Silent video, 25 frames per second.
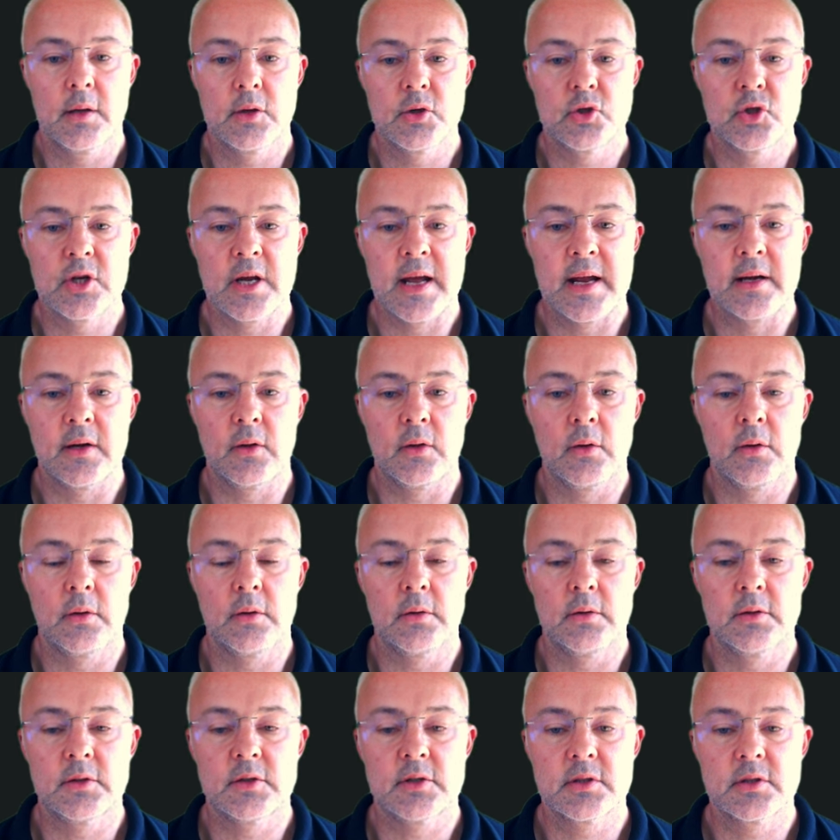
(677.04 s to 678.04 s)

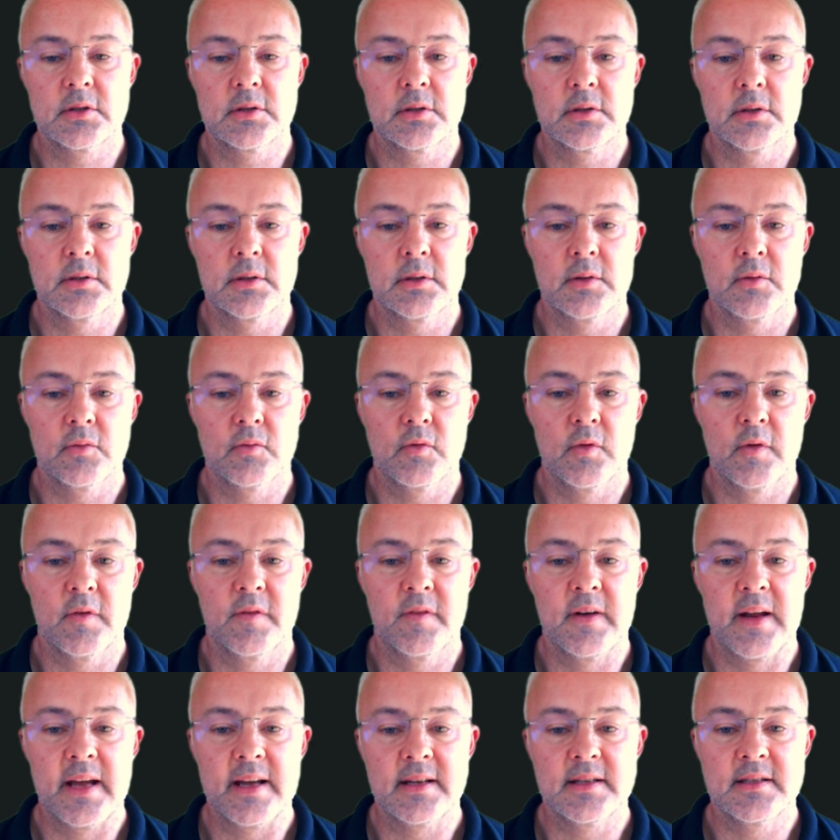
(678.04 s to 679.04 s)
channels
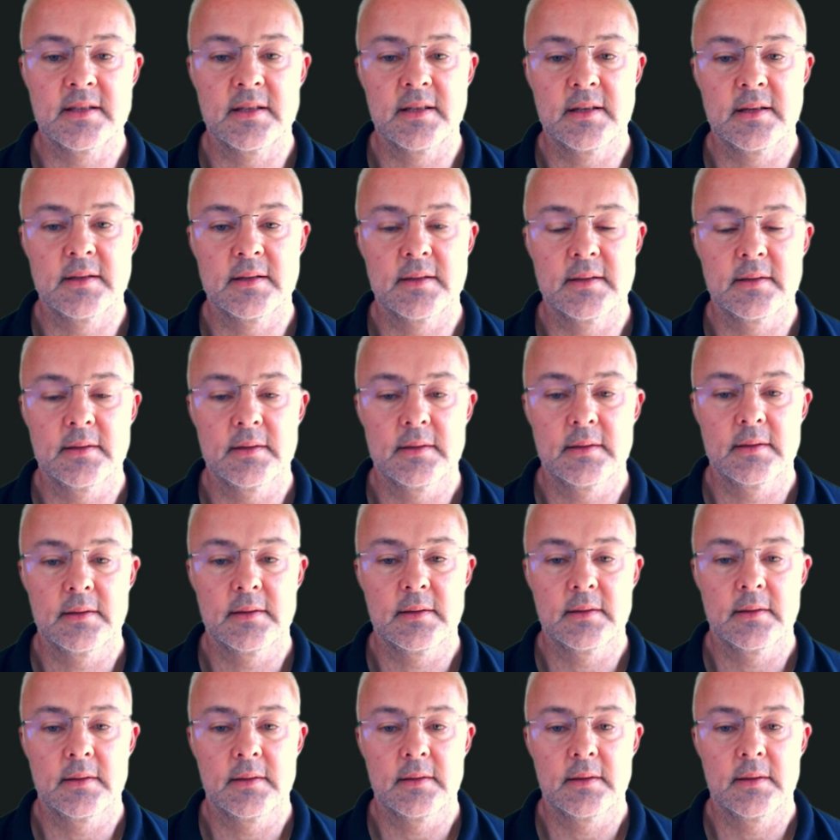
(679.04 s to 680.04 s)
reflected
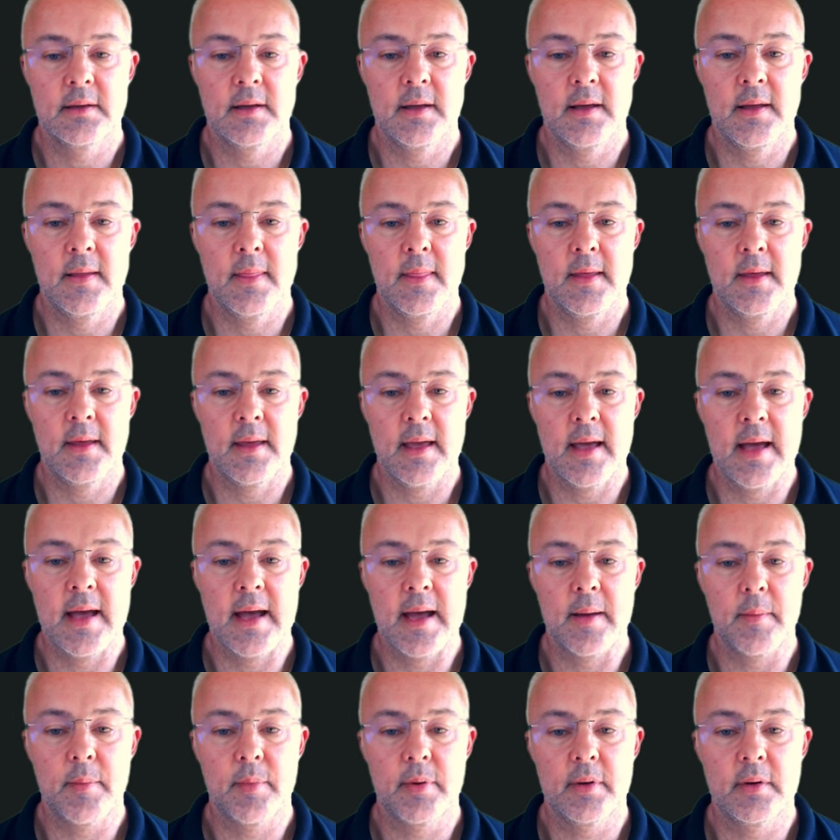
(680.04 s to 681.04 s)
in the
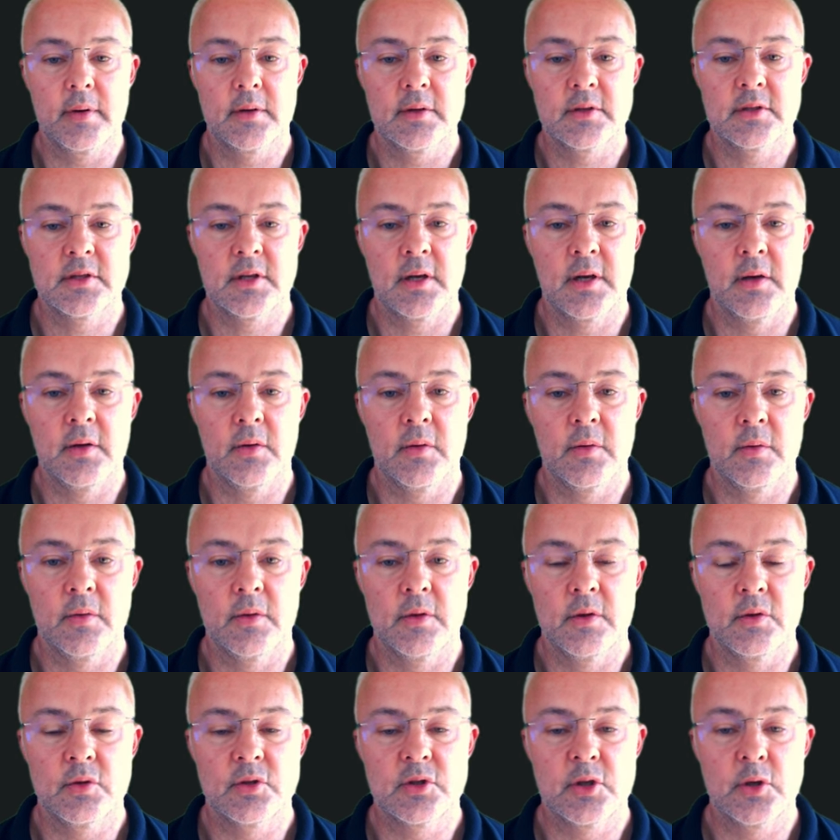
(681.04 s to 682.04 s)
app. So
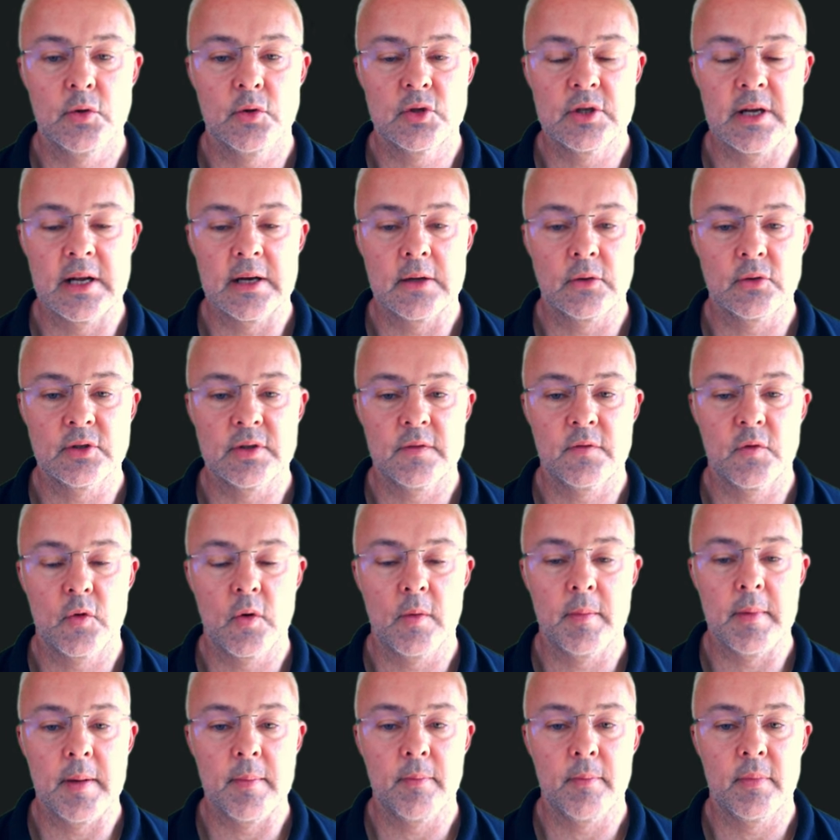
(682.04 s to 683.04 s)
there's two channels, if you
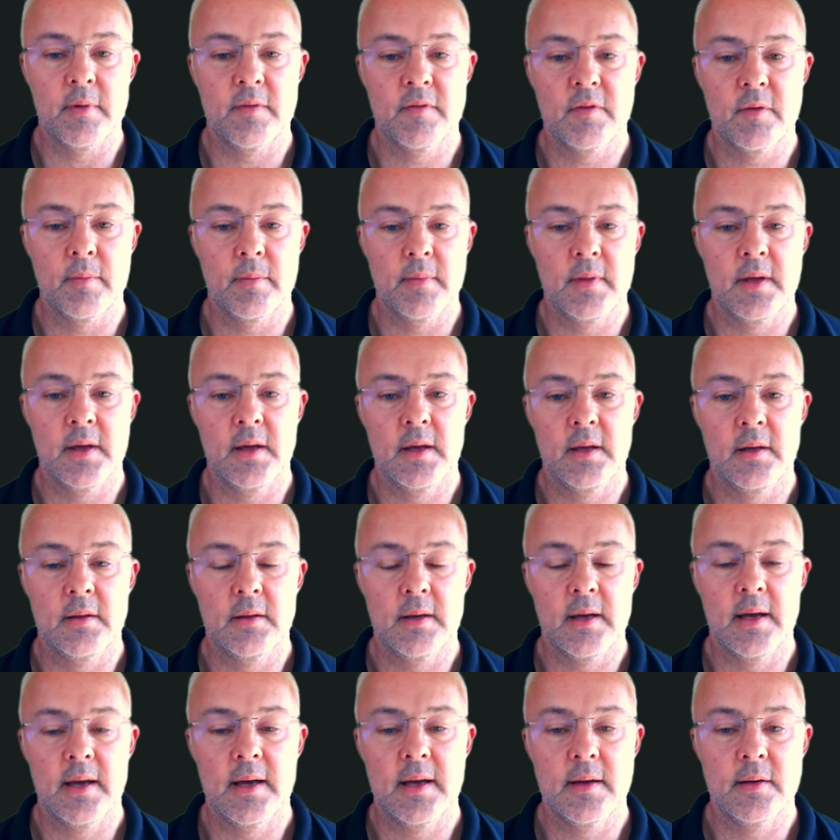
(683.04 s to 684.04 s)
remember, from the
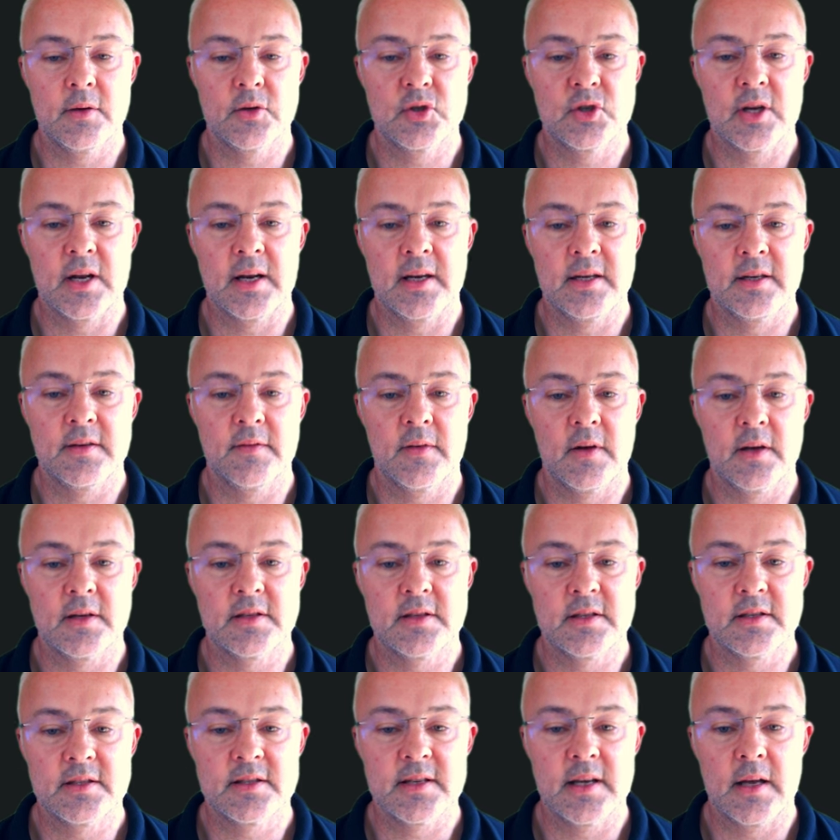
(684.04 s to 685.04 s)
Shelly
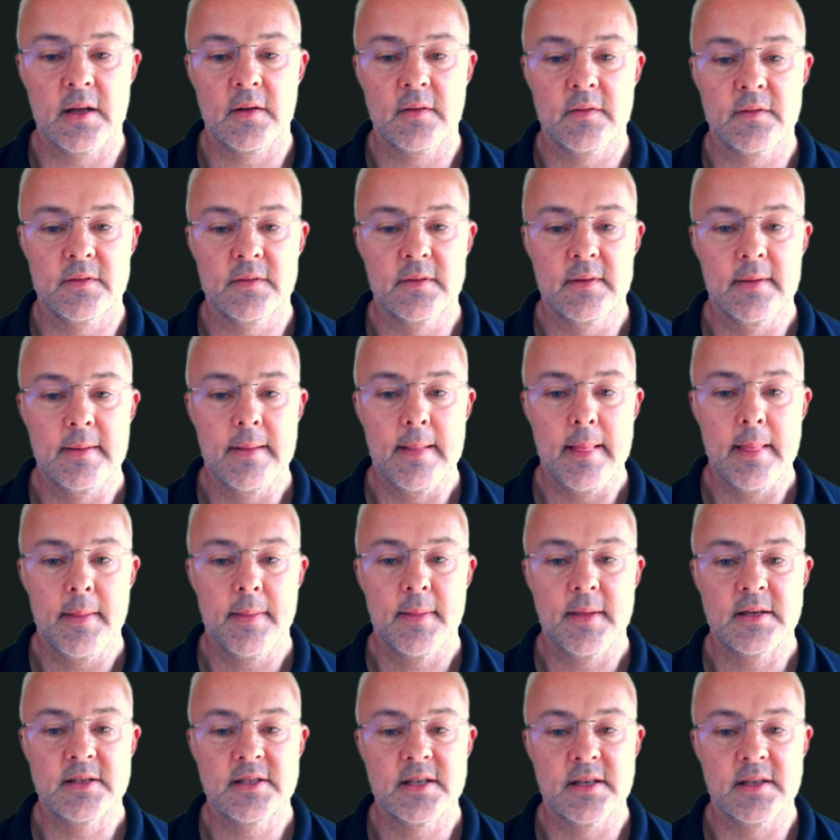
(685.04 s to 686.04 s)
device itself.
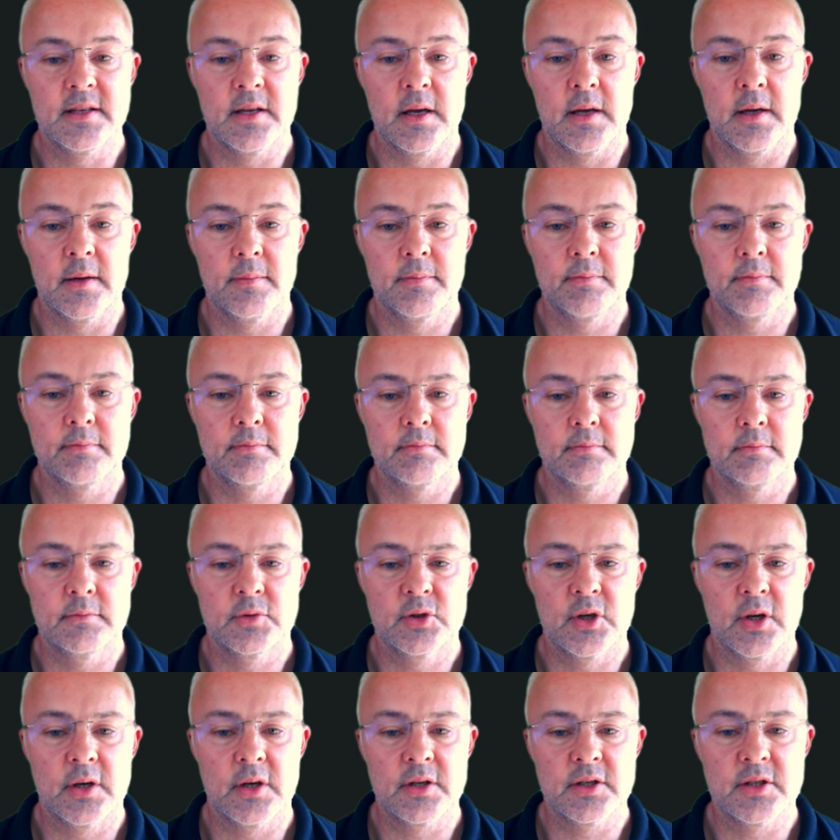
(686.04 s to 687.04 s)
This is
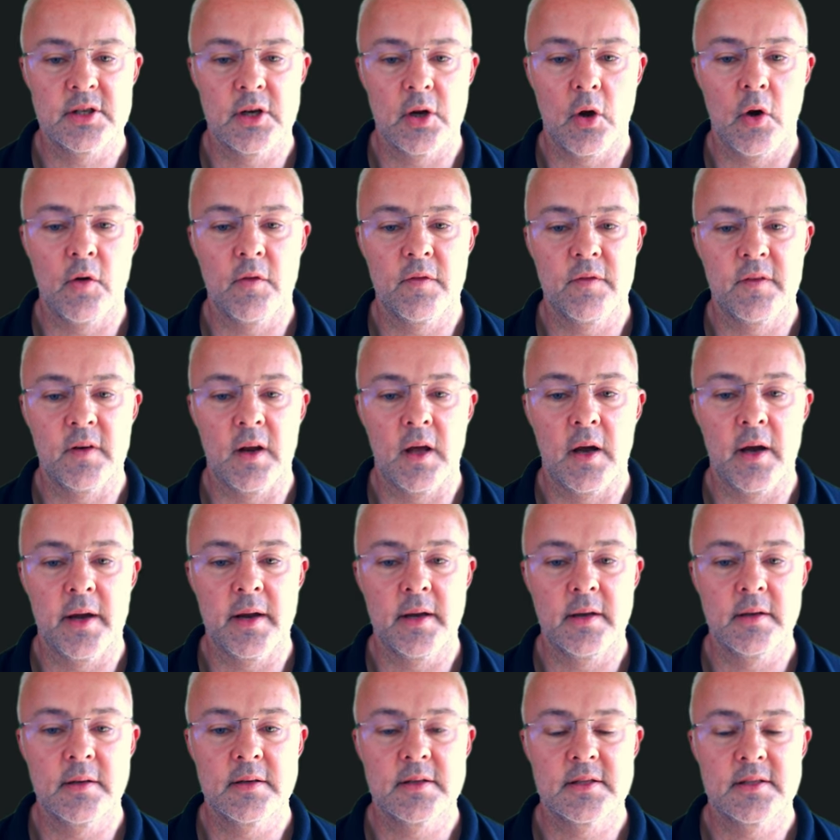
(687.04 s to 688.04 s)
shown as an
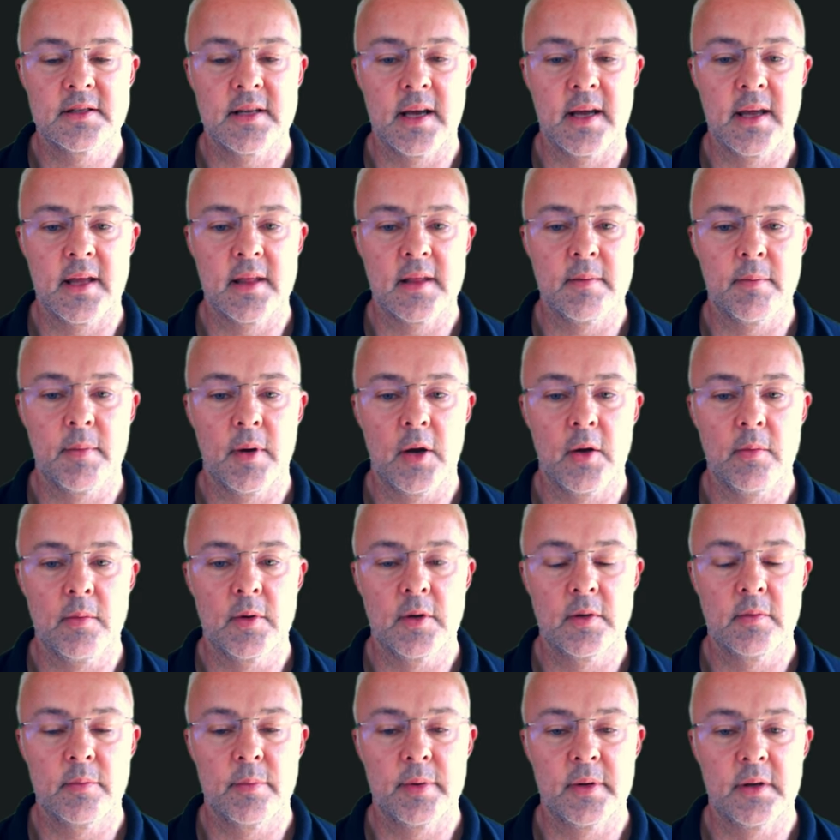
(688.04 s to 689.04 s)
offline state at the
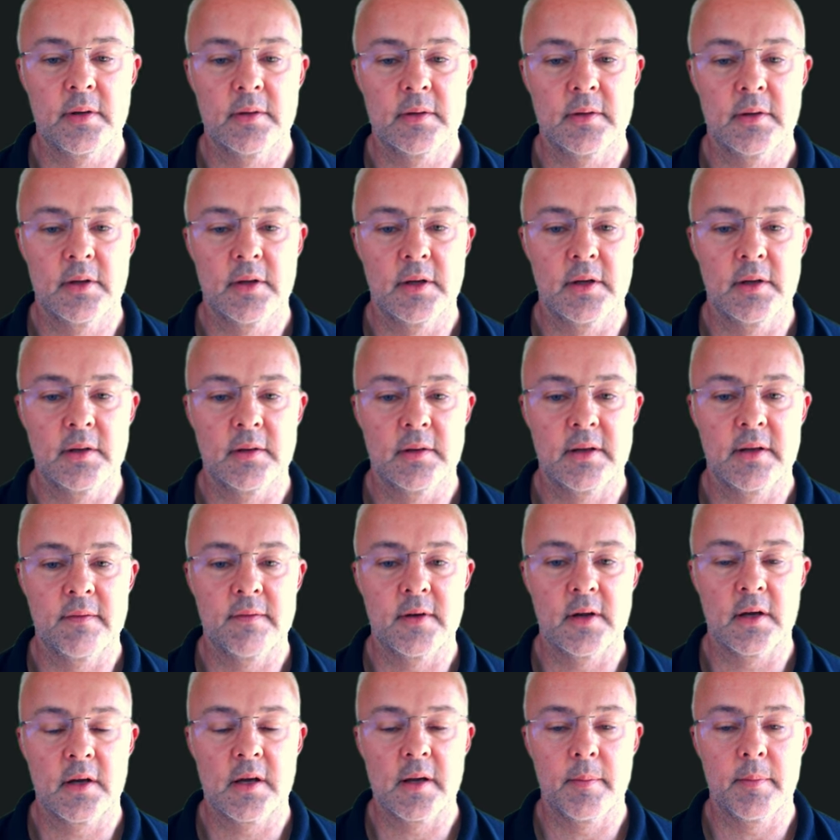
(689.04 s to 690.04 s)
moment, but you know,
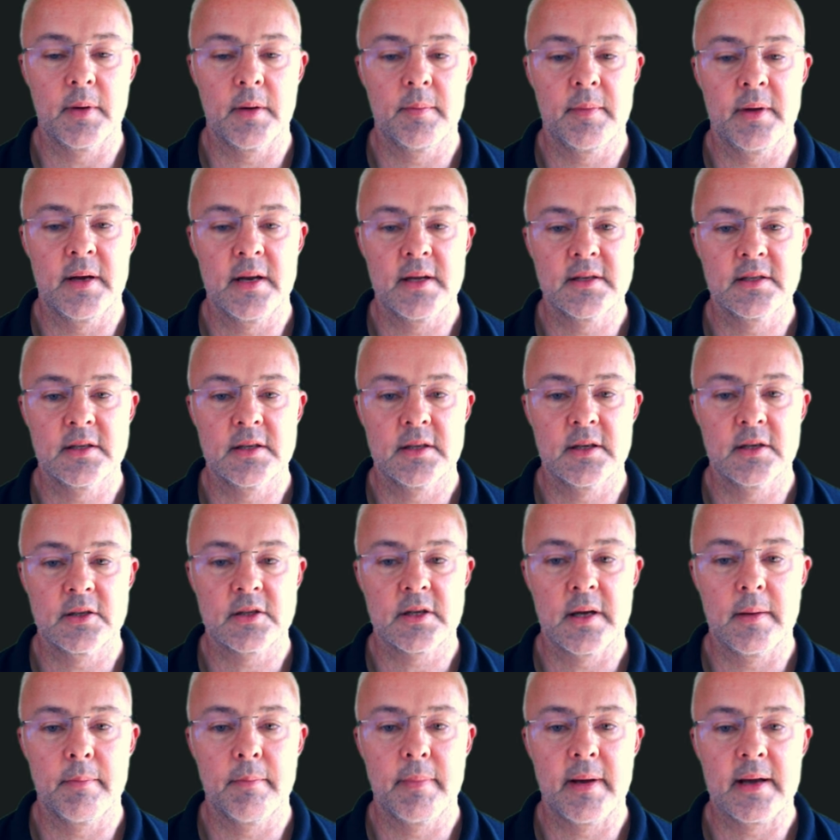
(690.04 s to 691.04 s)
given it a couple of minutes, it does
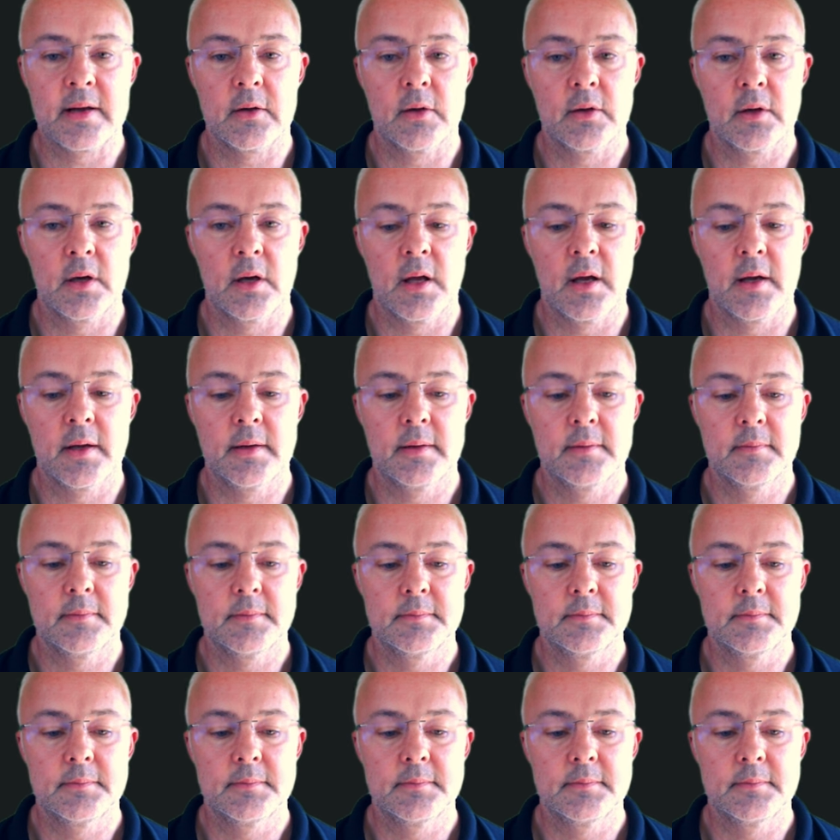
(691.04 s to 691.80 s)
come back online.